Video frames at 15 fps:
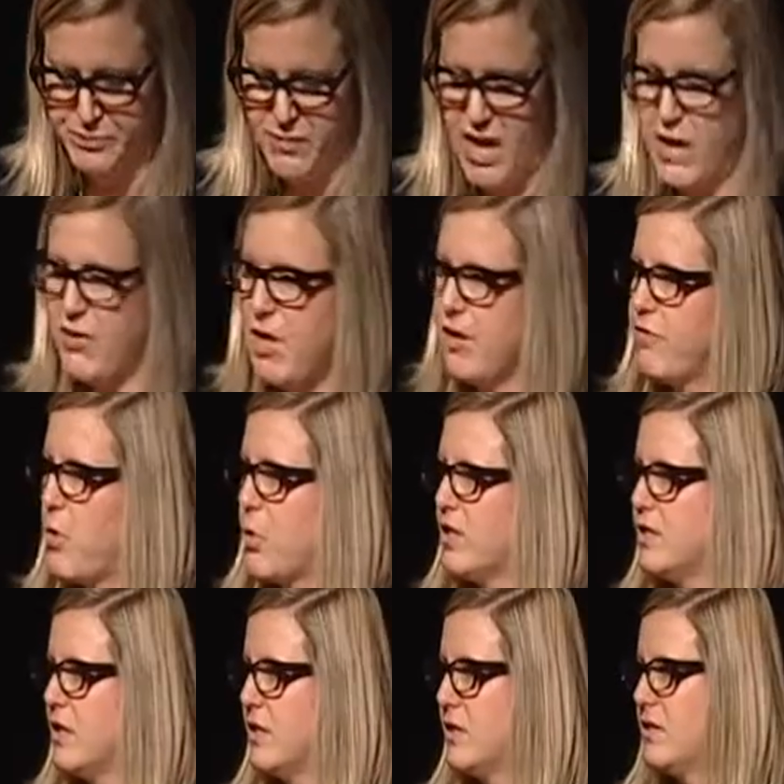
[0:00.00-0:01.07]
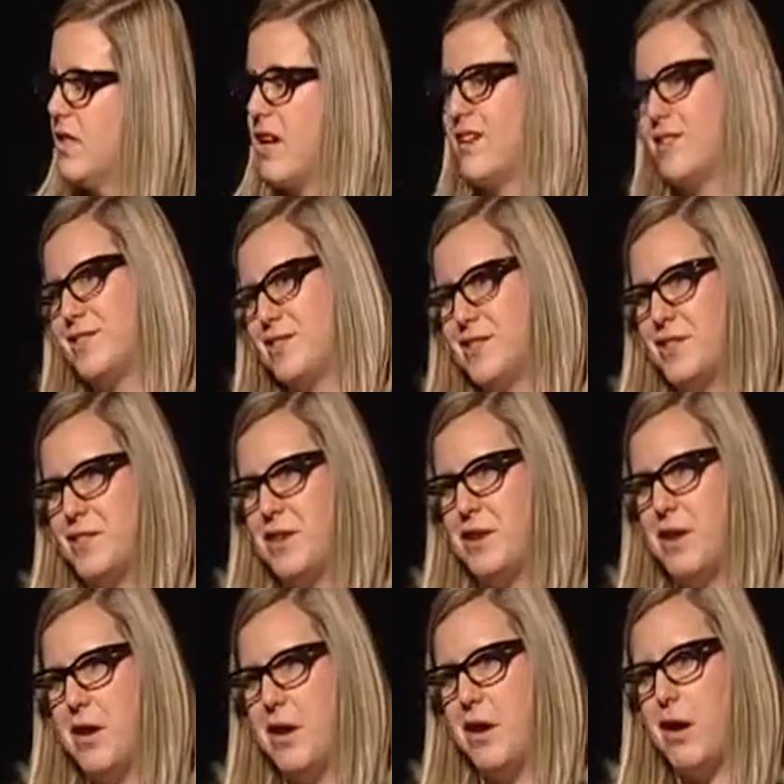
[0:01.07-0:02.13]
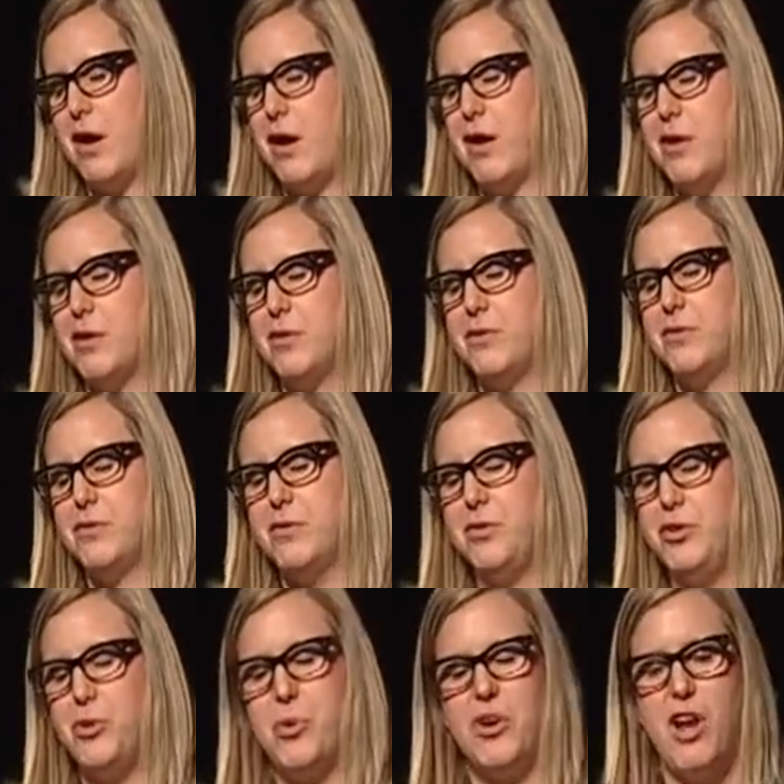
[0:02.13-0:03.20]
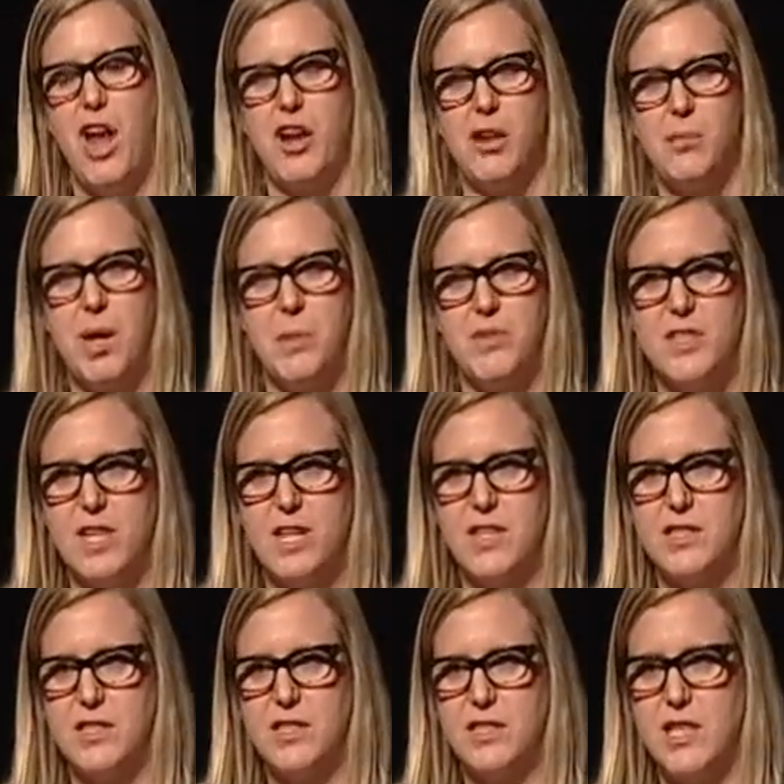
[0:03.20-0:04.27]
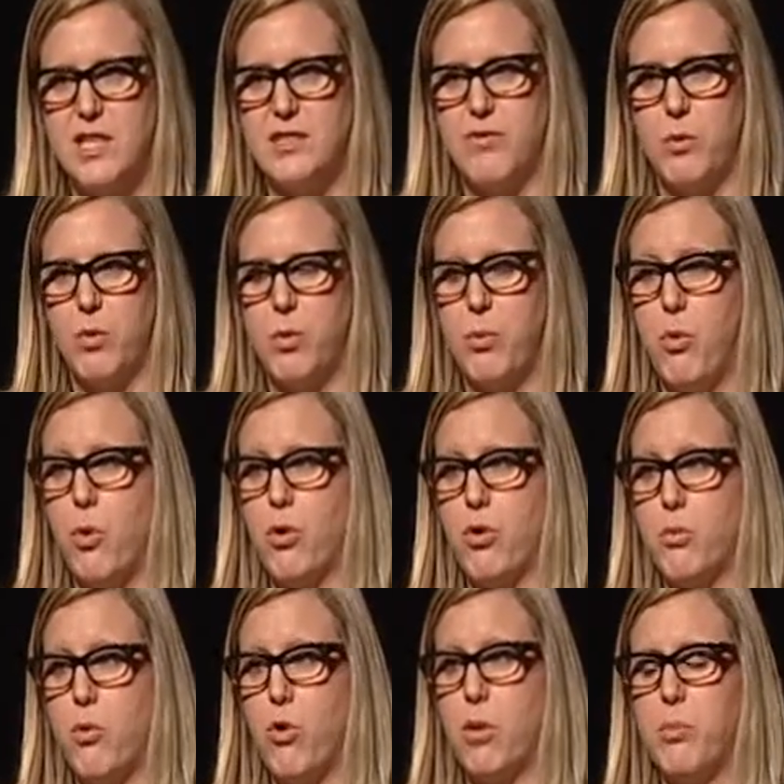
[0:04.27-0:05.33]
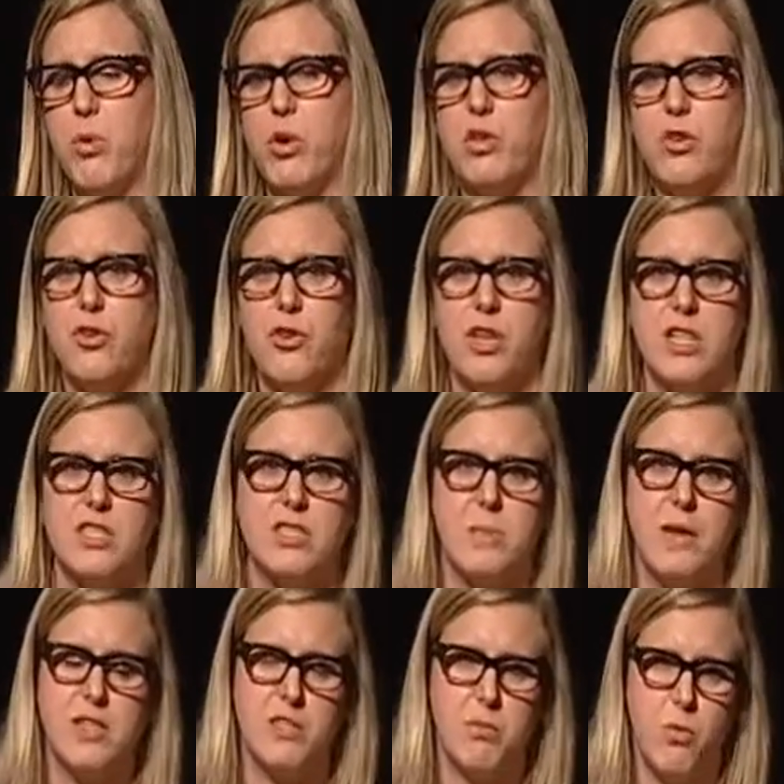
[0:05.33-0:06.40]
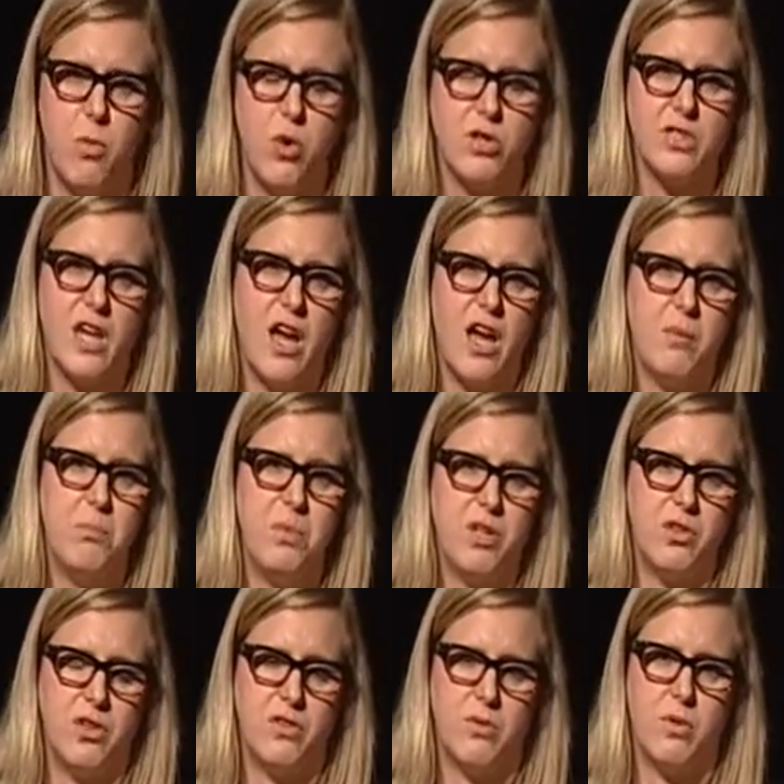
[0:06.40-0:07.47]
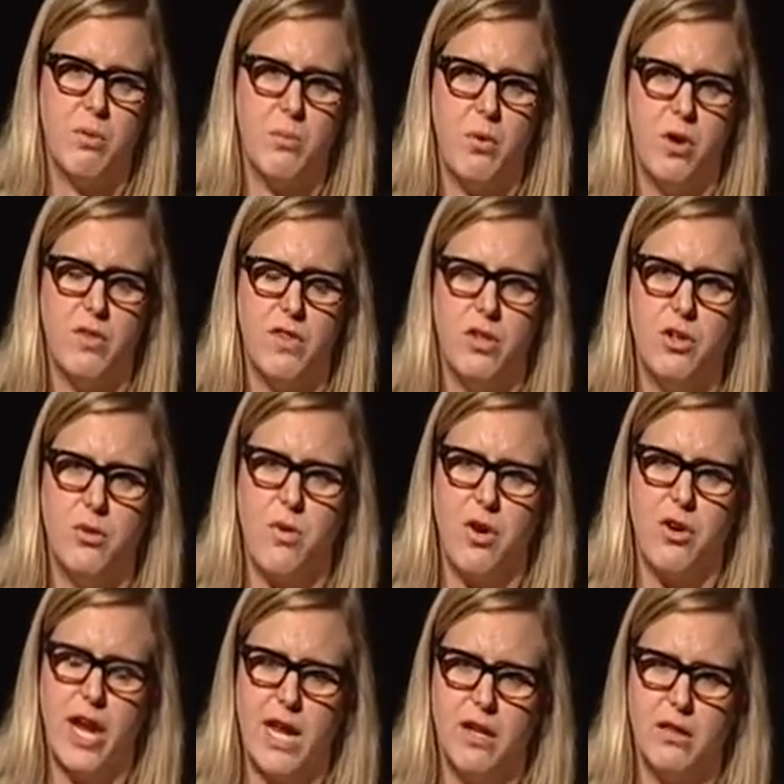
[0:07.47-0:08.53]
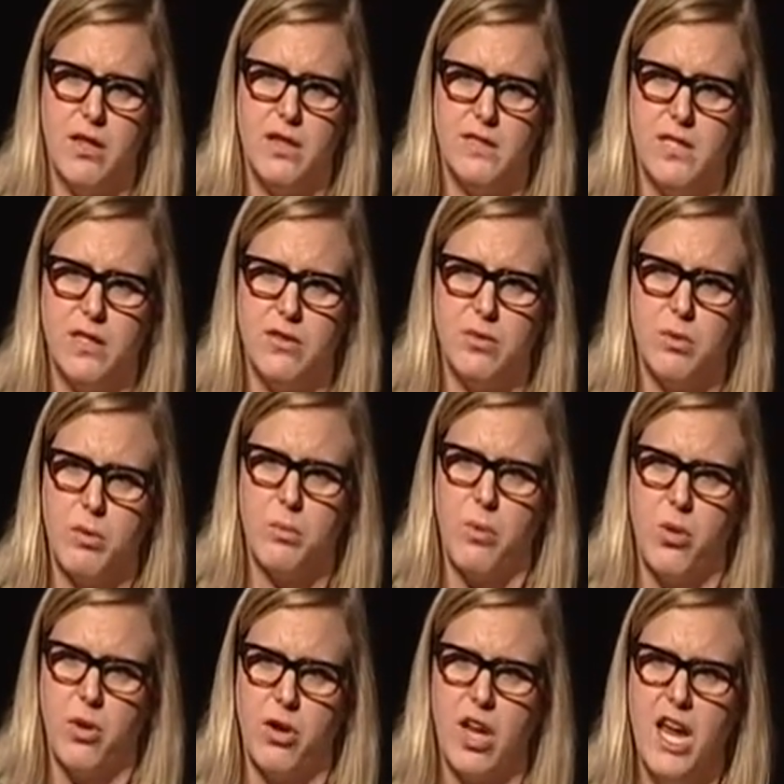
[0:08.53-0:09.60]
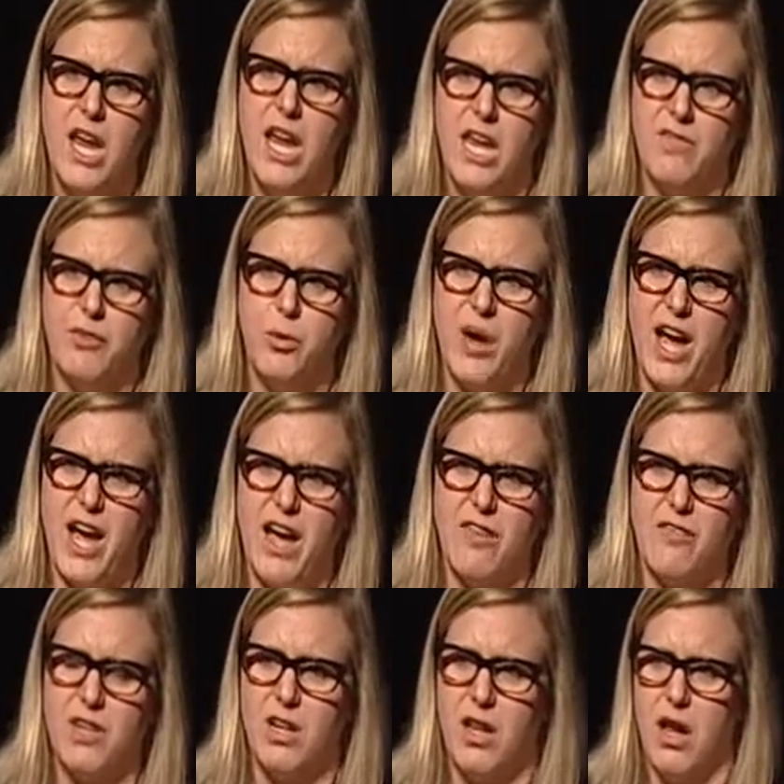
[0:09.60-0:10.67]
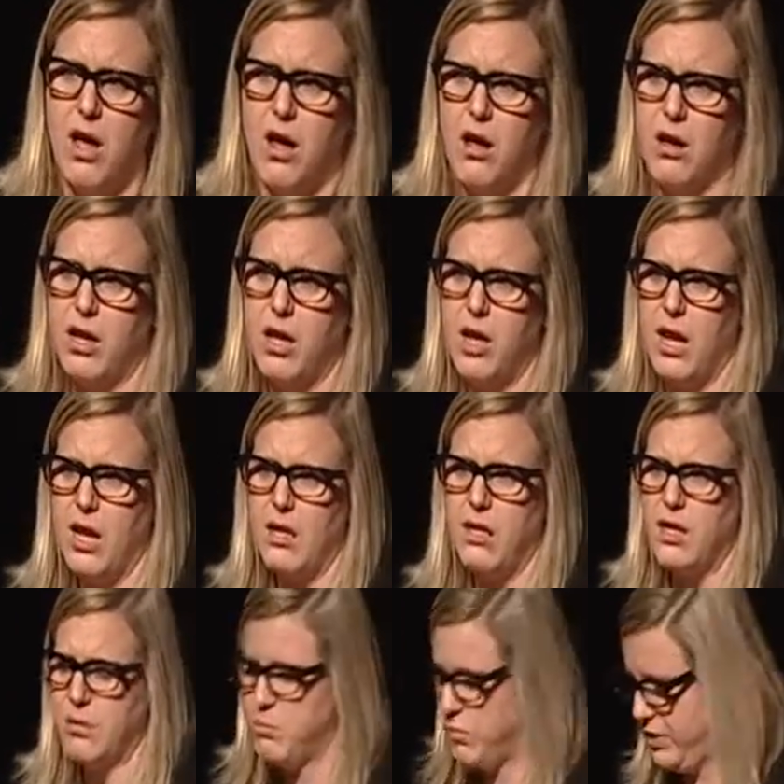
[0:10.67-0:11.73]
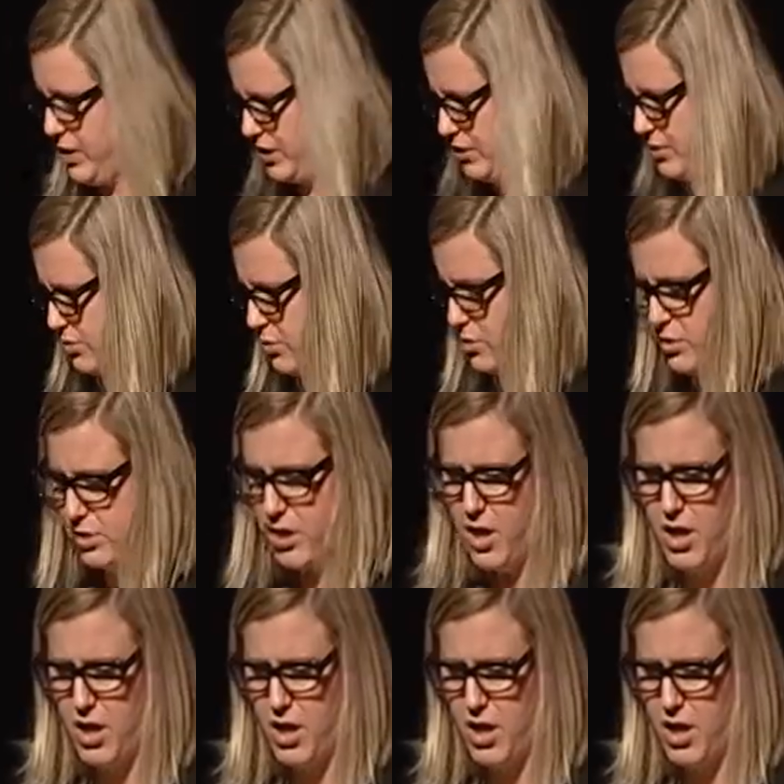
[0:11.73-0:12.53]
And then, of course, insights. You are not going to be able to get a successful report, or more importantly, you're going to spend more time building the report than you are analyzing the report if you have an incomplete or